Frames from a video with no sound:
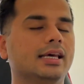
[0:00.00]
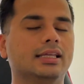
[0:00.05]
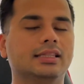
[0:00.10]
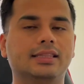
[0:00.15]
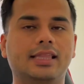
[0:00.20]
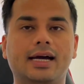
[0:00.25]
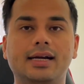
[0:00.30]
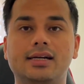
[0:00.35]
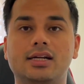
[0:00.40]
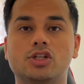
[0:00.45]

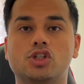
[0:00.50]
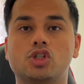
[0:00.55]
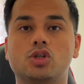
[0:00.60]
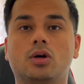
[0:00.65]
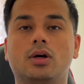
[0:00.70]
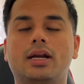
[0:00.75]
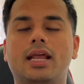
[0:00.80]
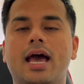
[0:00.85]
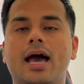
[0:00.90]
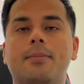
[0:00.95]
That does
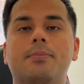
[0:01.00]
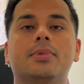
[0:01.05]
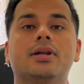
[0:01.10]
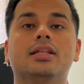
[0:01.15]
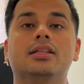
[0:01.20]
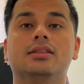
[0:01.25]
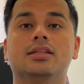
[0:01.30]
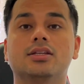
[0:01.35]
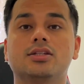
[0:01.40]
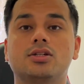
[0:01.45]
not happen
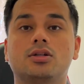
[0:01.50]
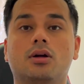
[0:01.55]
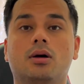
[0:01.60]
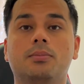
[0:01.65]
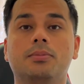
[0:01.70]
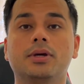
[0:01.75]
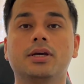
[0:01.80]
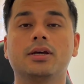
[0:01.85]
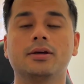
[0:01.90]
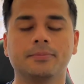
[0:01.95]
in this
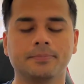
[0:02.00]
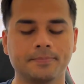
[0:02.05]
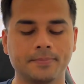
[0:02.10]
topic.